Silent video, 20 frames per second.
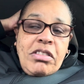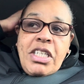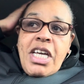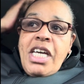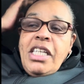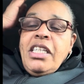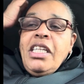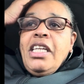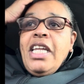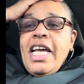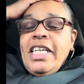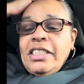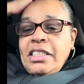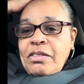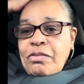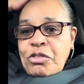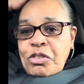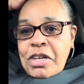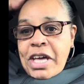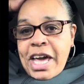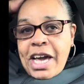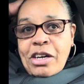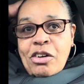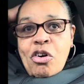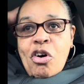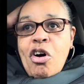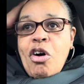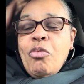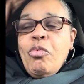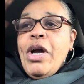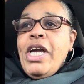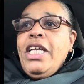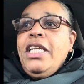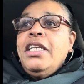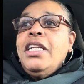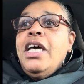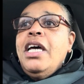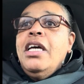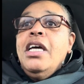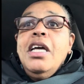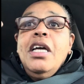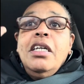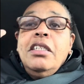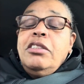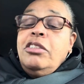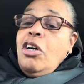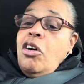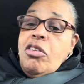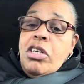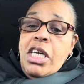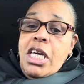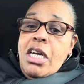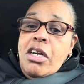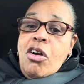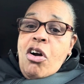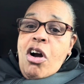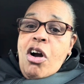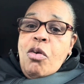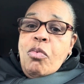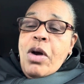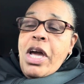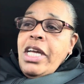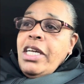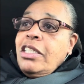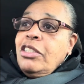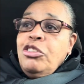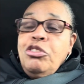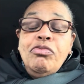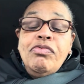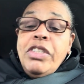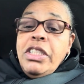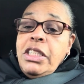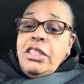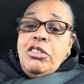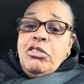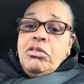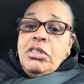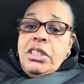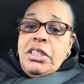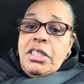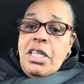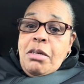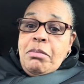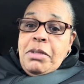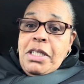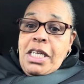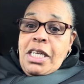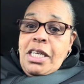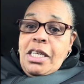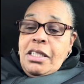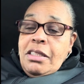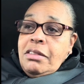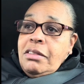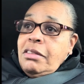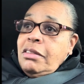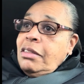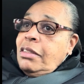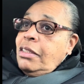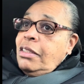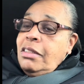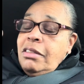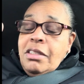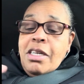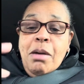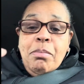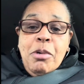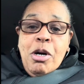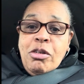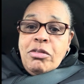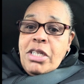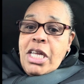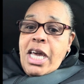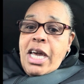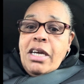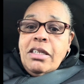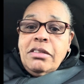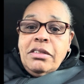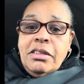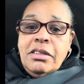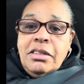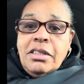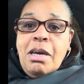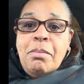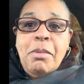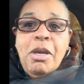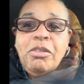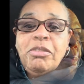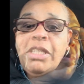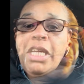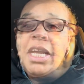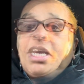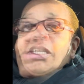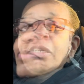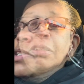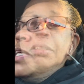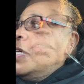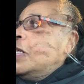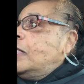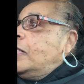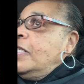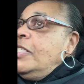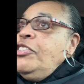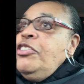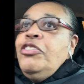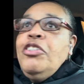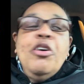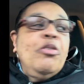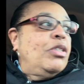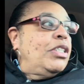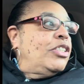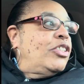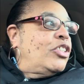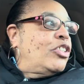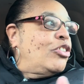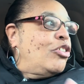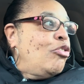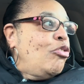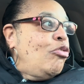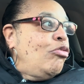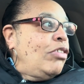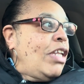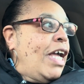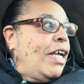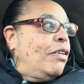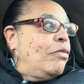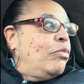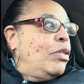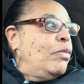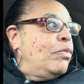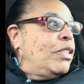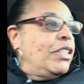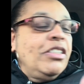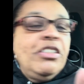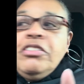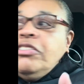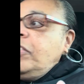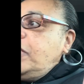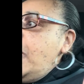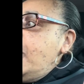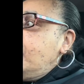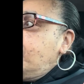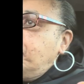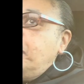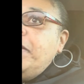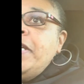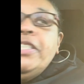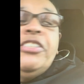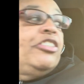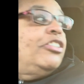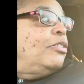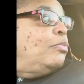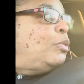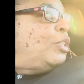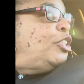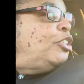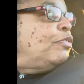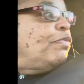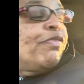Nonetheless, if you had call wait now, don't get call waiting because you're really doing something then. Come on now. Then, in school, like you take pictures with your